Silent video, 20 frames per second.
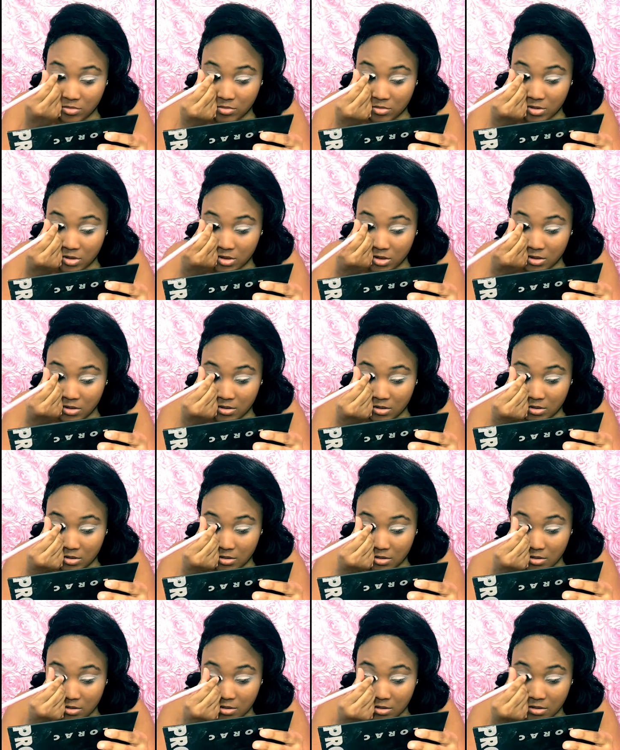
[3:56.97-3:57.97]

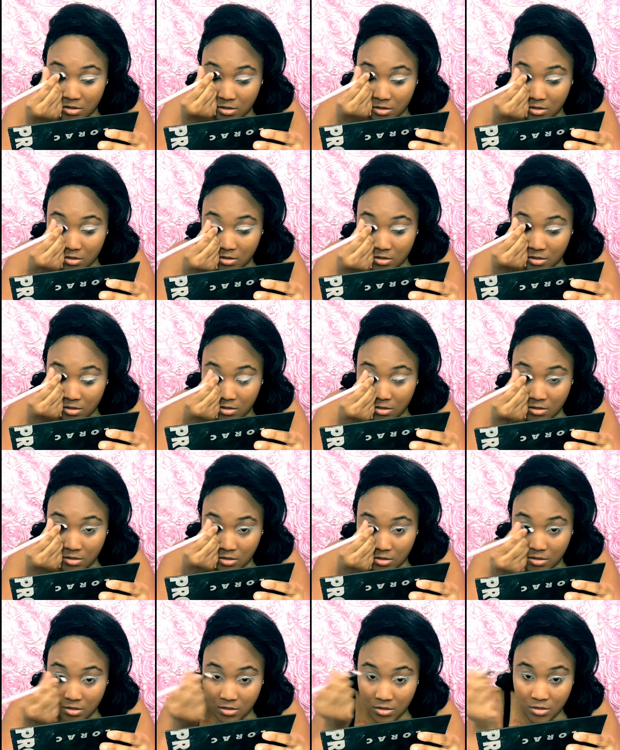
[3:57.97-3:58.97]

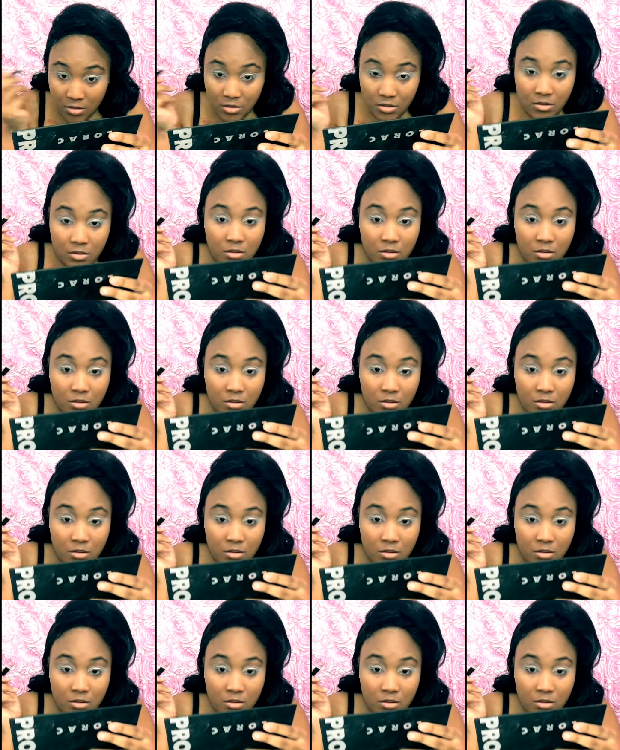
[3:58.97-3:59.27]
Nobody speaks.